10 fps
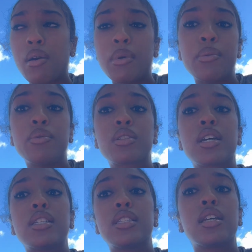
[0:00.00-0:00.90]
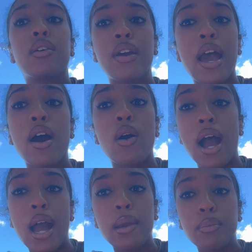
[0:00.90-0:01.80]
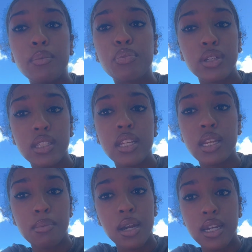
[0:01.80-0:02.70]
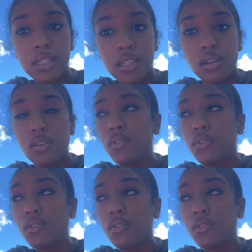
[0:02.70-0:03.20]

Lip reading: Maybe it was because of how I presented myself,